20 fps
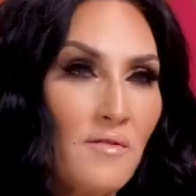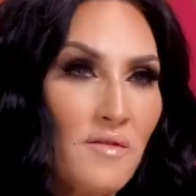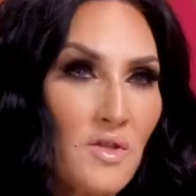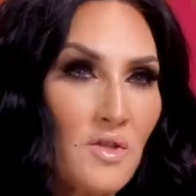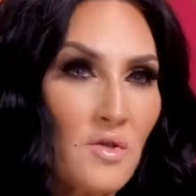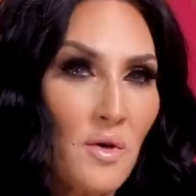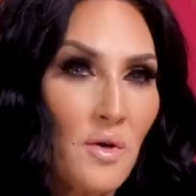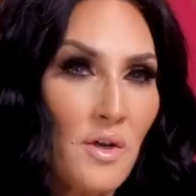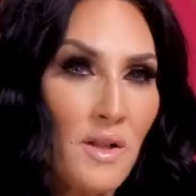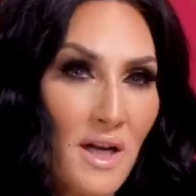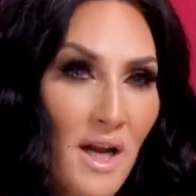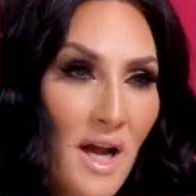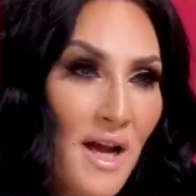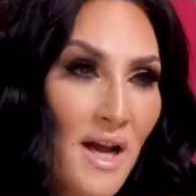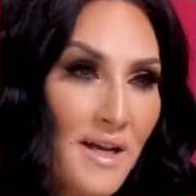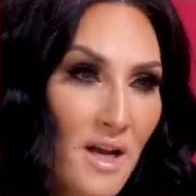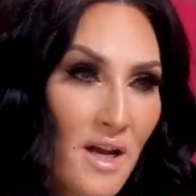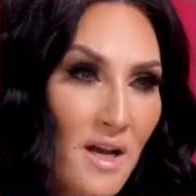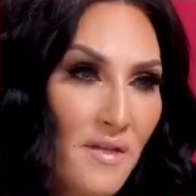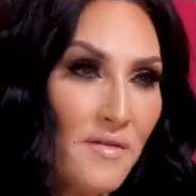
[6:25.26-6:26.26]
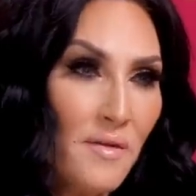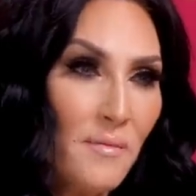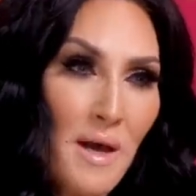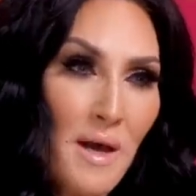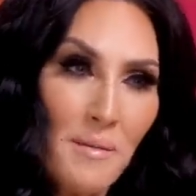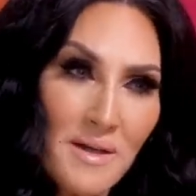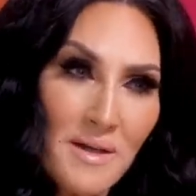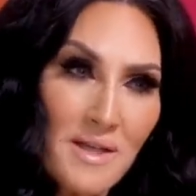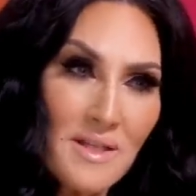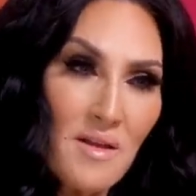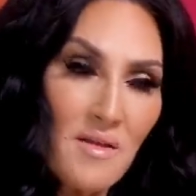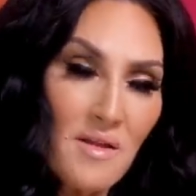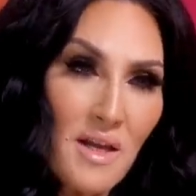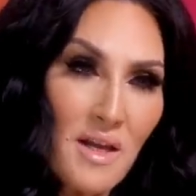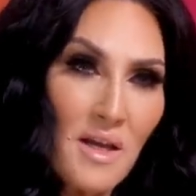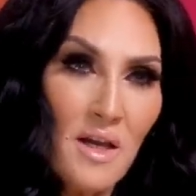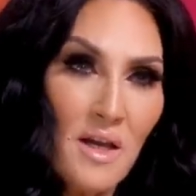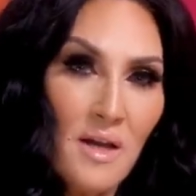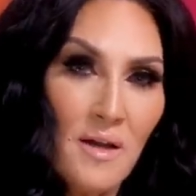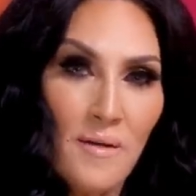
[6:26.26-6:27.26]
of the story that I got from that, because I
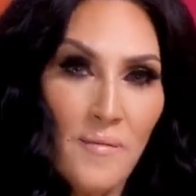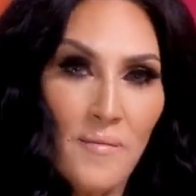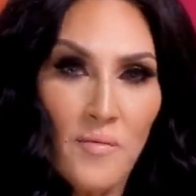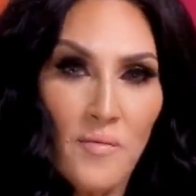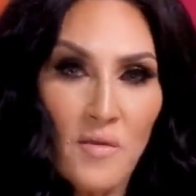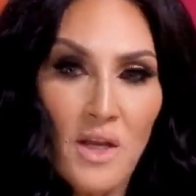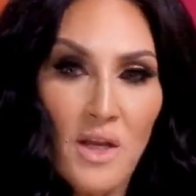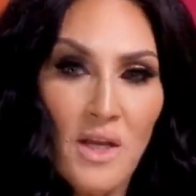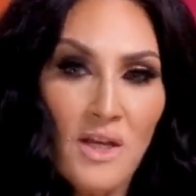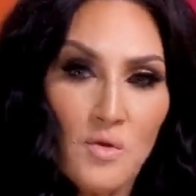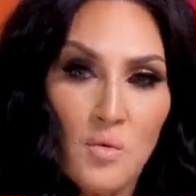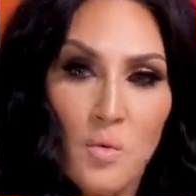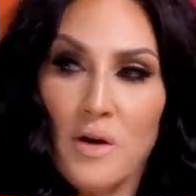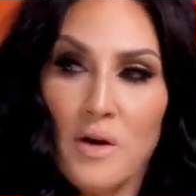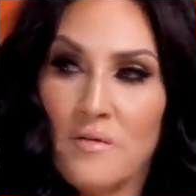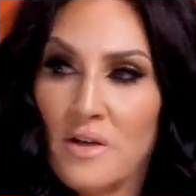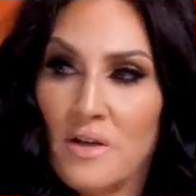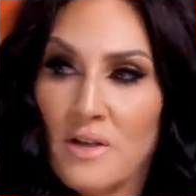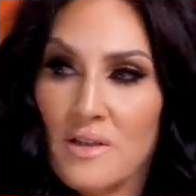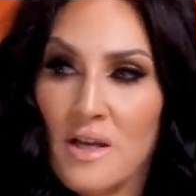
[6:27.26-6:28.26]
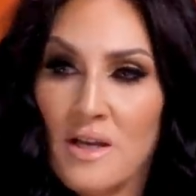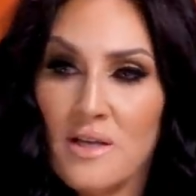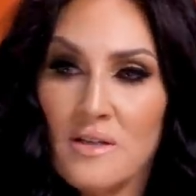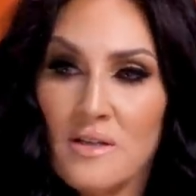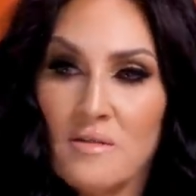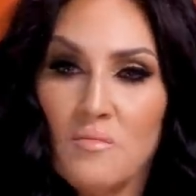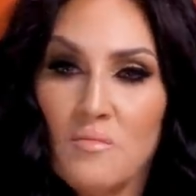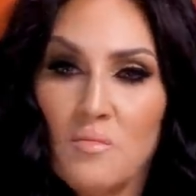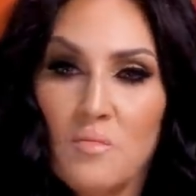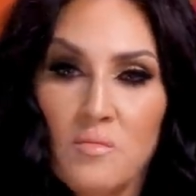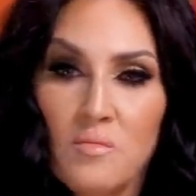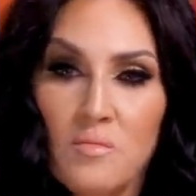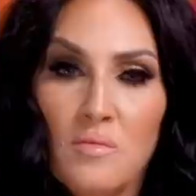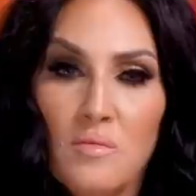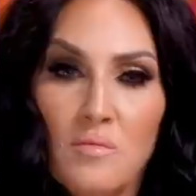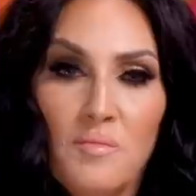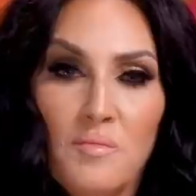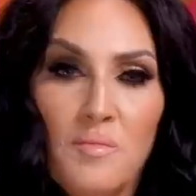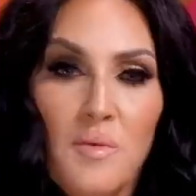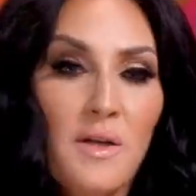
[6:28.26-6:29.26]
think each one of us has
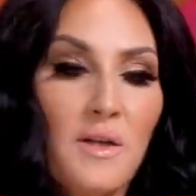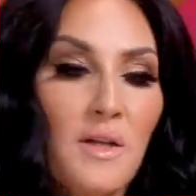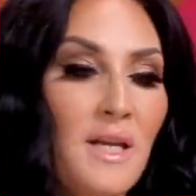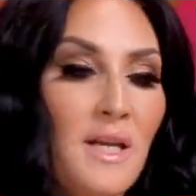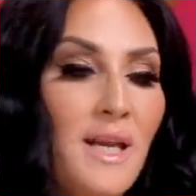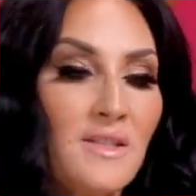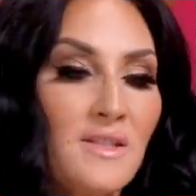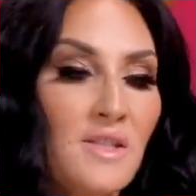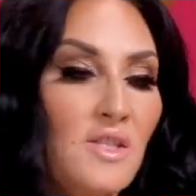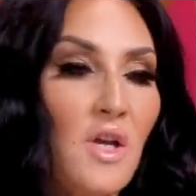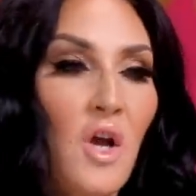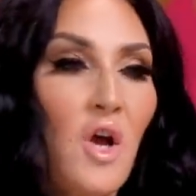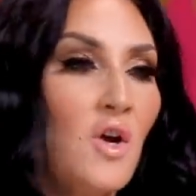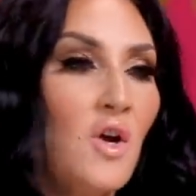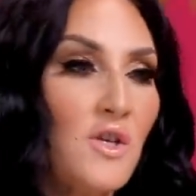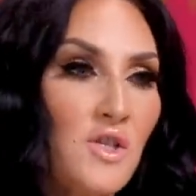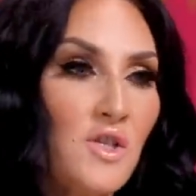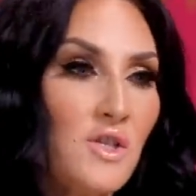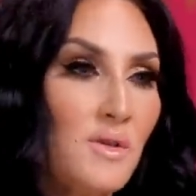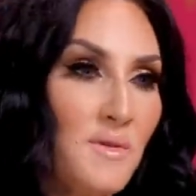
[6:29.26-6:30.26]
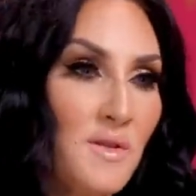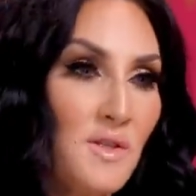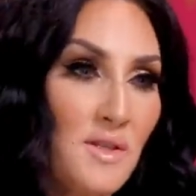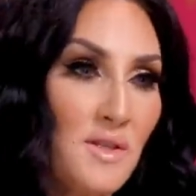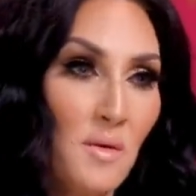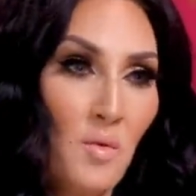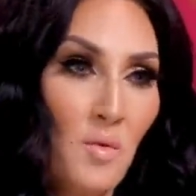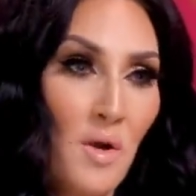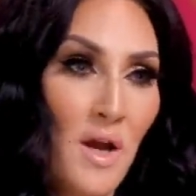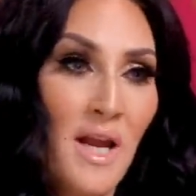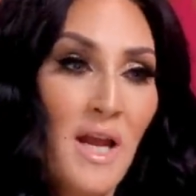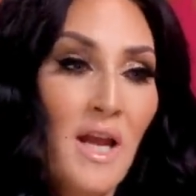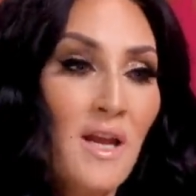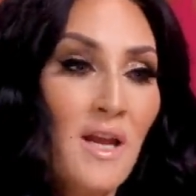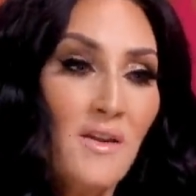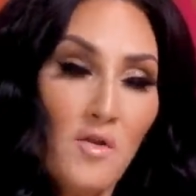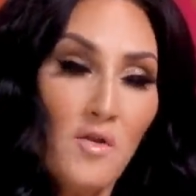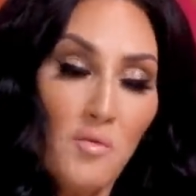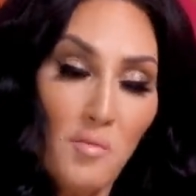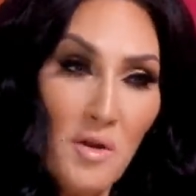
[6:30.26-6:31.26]
been connected to hardships in some way.
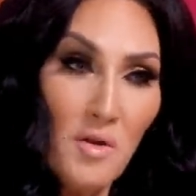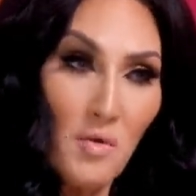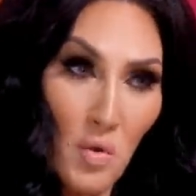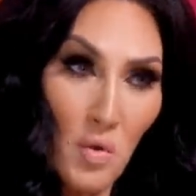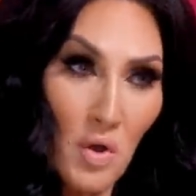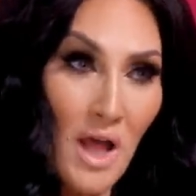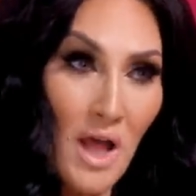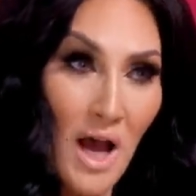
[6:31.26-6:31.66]
You've been through a